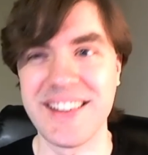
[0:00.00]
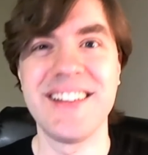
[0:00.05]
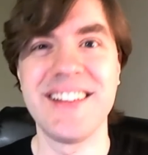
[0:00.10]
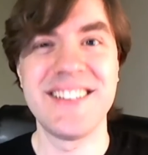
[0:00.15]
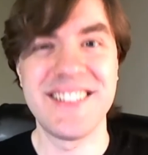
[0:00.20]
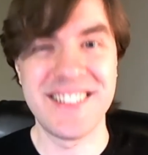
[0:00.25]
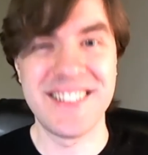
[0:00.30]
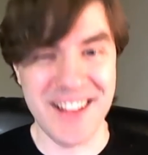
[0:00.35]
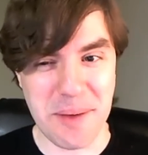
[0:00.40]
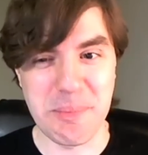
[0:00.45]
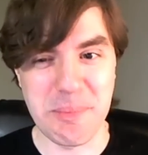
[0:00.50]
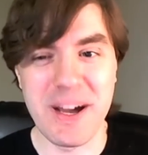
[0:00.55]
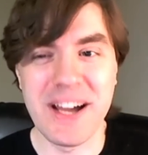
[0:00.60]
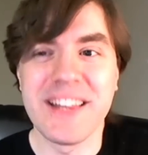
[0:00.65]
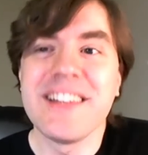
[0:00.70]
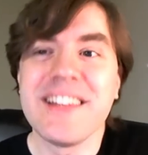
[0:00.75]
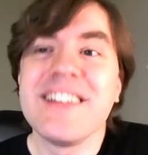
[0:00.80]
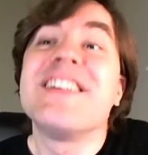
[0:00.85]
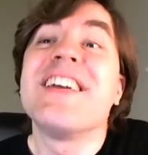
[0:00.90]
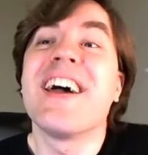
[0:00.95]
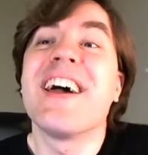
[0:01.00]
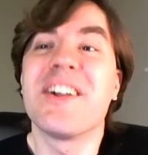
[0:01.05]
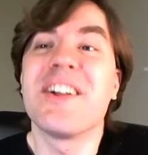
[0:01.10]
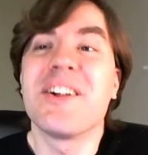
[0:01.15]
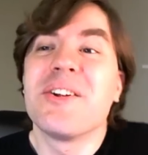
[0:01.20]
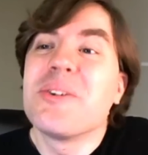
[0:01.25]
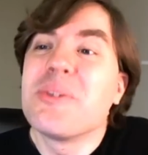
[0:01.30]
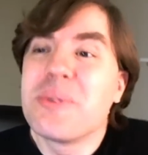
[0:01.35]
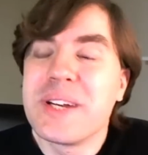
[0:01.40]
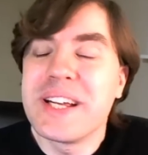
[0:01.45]
Then, stop by the
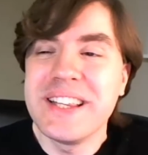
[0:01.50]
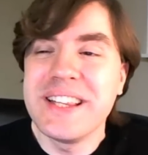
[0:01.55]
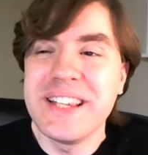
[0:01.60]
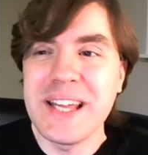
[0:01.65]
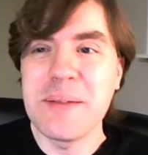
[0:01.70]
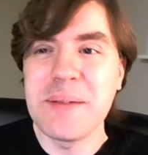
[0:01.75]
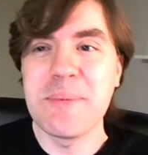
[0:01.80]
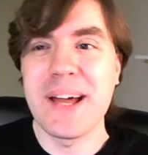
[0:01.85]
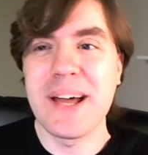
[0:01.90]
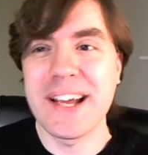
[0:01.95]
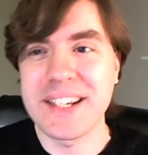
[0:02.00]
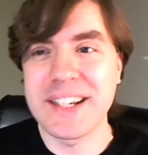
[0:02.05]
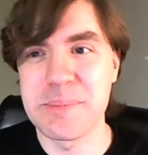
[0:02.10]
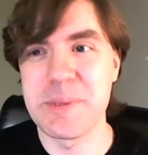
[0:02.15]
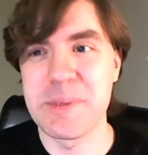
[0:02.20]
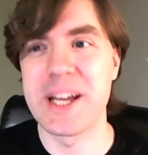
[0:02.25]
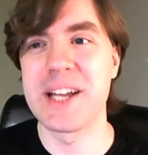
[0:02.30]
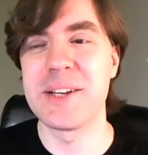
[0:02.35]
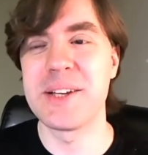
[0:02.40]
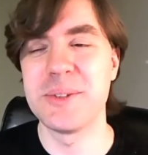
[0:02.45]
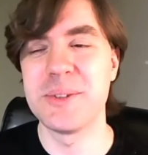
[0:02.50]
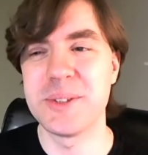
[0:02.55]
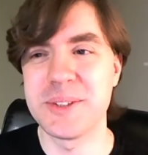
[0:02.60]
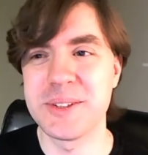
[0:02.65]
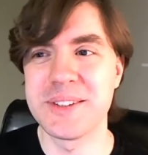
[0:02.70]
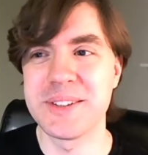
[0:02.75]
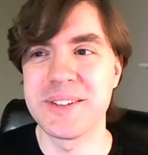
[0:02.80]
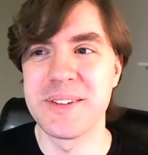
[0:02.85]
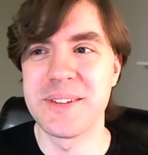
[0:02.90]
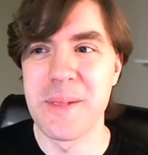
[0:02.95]
channel, read the Emacs
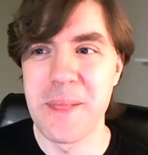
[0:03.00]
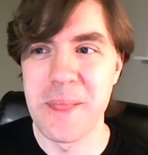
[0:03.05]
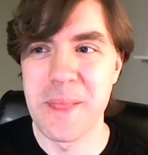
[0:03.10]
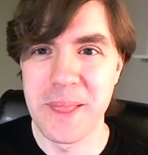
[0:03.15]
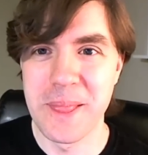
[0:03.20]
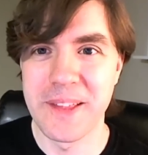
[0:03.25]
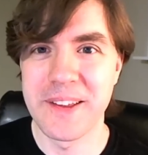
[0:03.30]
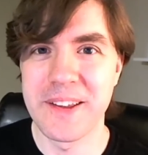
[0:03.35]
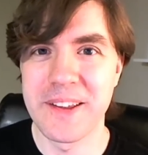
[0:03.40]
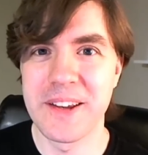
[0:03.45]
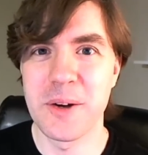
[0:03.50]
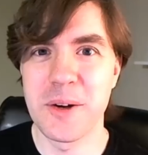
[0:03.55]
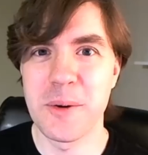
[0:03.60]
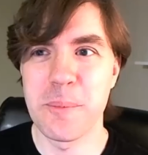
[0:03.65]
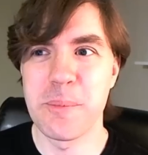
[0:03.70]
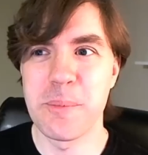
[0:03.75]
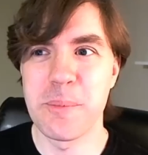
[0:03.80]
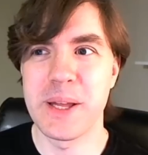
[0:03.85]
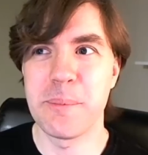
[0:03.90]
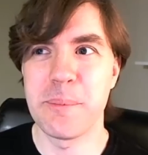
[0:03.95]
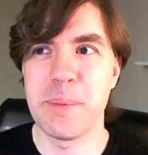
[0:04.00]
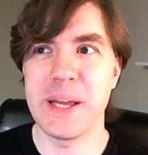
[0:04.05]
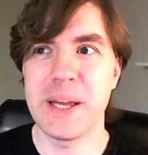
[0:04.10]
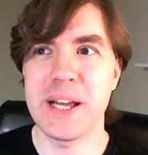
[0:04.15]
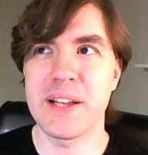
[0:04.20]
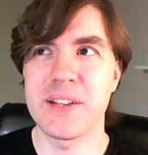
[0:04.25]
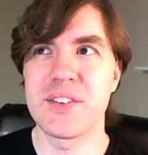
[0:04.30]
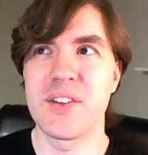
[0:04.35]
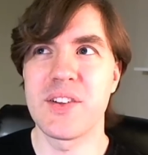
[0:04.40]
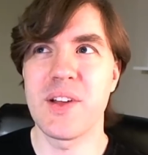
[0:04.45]
manual. You know,
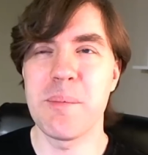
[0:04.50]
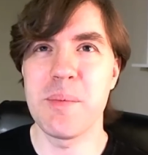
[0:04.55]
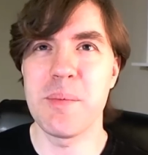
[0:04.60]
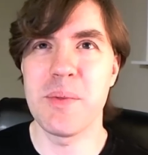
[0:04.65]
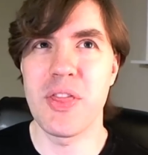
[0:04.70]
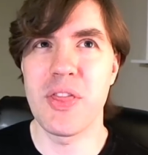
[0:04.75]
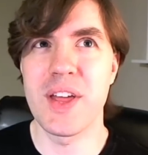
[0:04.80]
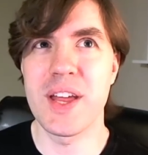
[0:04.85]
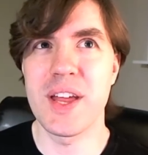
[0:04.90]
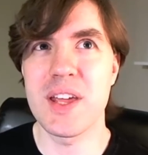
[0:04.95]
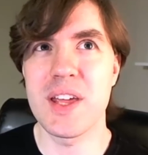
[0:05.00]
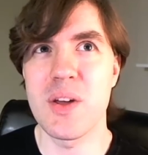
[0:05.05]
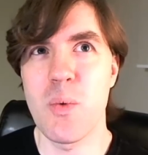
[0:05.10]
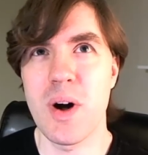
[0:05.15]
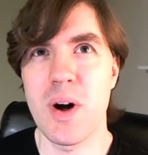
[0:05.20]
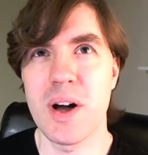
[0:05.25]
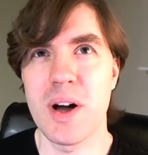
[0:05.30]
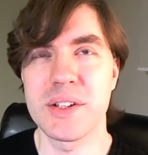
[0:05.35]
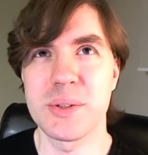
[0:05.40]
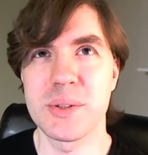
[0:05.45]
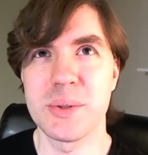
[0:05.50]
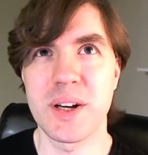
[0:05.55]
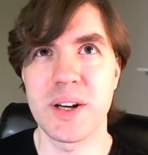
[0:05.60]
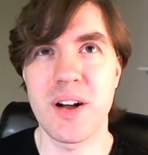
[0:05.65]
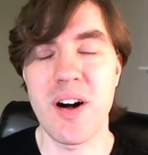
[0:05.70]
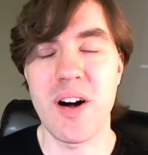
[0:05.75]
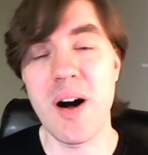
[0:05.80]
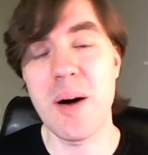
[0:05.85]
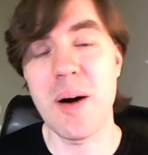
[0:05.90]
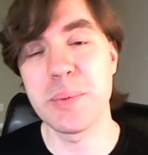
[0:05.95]
pick something you want to
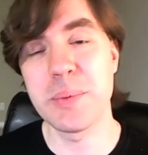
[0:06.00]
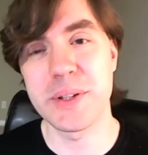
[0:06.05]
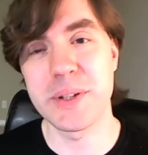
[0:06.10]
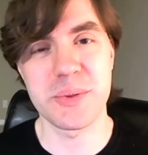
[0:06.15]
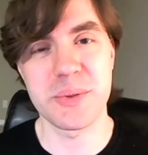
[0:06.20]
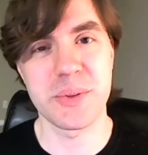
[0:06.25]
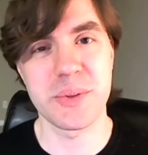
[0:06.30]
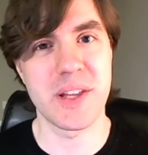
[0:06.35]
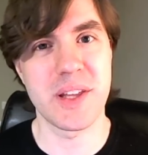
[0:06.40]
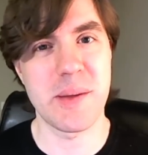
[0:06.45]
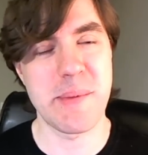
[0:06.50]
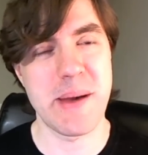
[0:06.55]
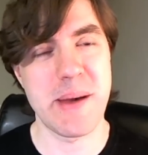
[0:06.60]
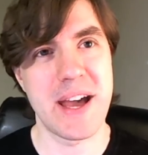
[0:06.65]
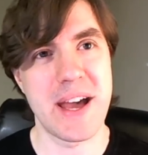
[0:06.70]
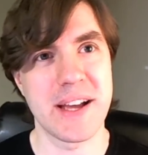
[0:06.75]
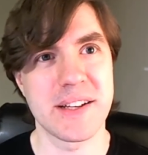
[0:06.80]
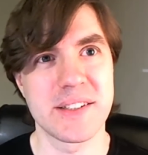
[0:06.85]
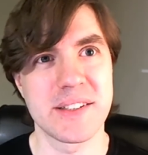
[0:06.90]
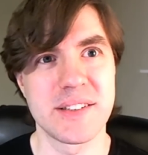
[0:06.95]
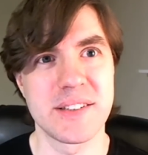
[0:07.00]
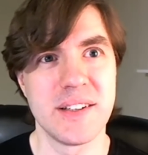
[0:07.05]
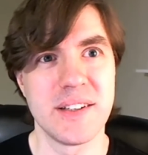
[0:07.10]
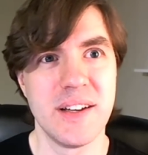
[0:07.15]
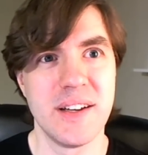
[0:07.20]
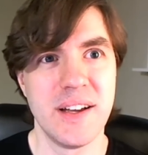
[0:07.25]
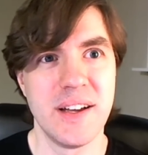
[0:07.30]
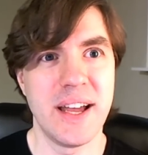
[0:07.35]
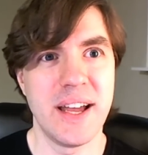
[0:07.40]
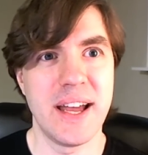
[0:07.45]
accomplish with Emacs,
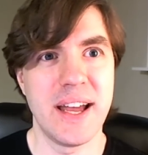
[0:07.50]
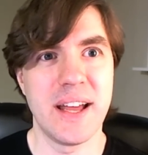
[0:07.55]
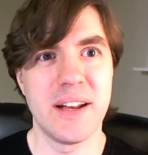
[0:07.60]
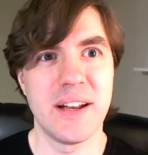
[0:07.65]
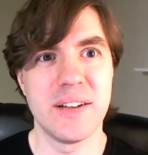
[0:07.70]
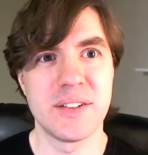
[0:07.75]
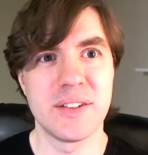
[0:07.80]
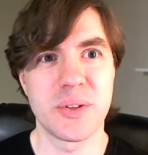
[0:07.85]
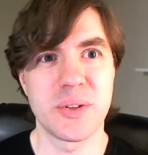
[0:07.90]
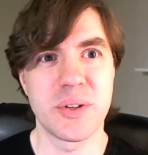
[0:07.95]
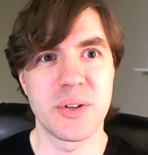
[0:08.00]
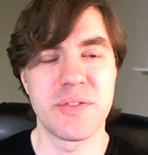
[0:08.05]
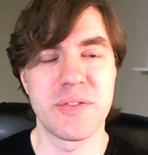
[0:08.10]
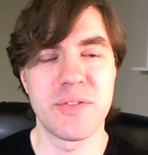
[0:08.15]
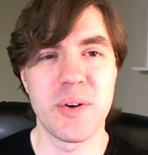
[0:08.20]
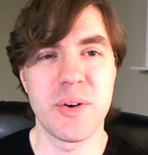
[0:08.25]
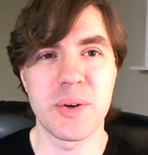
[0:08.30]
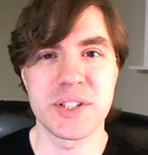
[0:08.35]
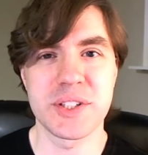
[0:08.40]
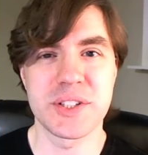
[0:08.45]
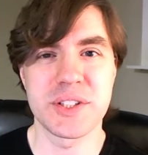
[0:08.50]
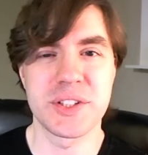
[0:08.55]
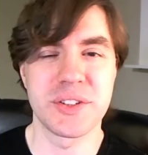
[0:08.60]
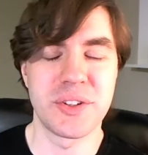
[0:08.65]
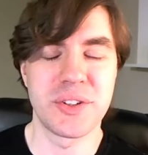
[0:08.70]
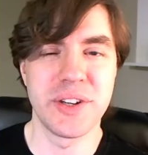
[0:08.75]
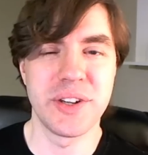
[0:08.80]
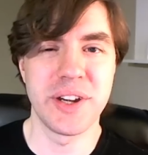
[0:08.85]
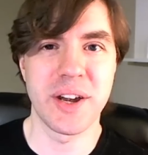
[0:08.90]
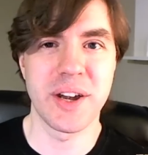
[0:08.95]
and sort of focus your
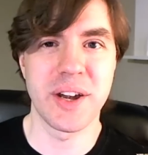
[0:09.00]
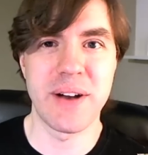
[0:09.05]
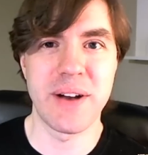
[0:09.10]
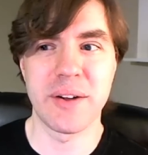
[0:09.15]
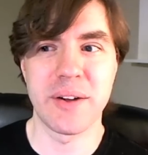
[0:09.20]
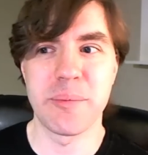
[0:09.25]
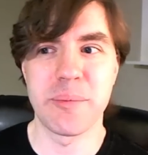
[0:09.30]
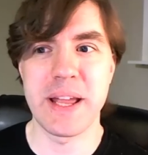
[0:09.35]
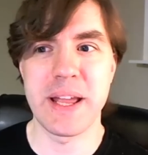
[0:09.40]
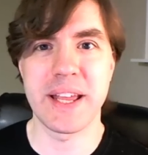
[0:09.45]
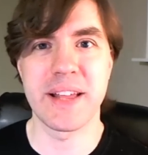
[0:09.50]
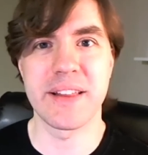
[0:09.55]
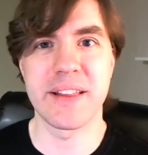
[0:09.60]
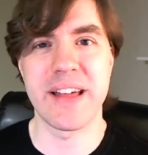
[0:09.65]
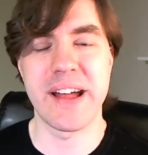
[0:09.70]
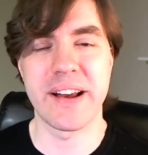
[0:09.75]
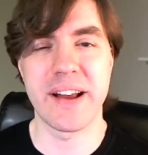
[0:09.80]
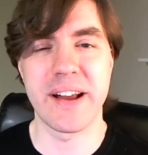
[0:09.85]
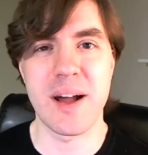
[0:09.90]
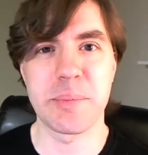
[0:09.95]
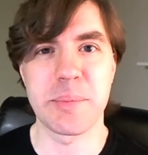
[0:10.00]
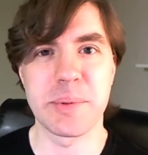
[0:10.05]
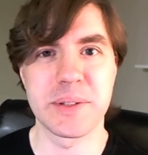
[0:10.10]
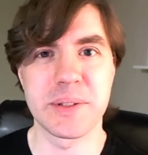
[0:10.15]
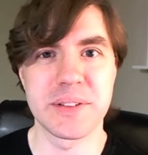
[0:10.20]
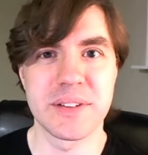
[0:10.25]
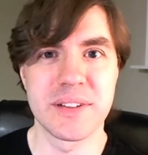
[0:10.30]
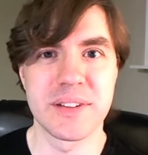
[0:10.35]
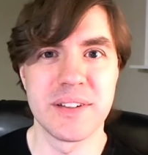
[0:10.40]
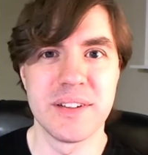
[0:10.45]
learning around making that happen,
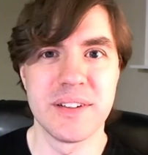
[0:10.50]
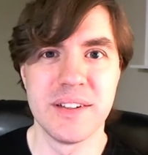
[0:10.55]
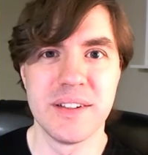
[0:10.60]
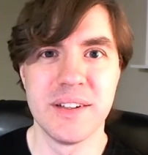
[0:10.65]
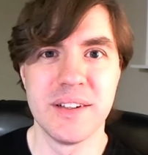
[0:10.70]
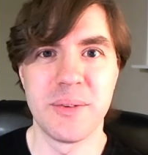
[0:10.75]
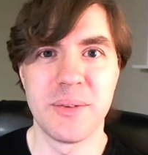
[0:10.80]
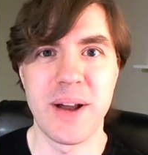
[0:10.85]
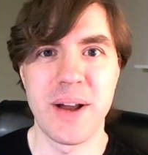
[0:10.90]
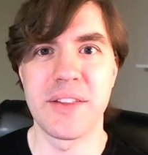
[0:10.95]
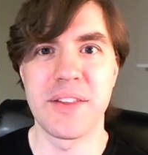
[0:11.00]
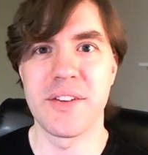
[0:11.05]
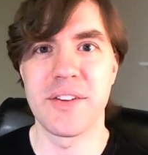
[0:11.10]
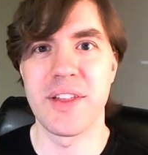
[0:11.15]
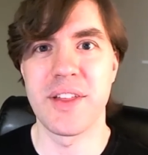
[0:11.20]
rather yeah.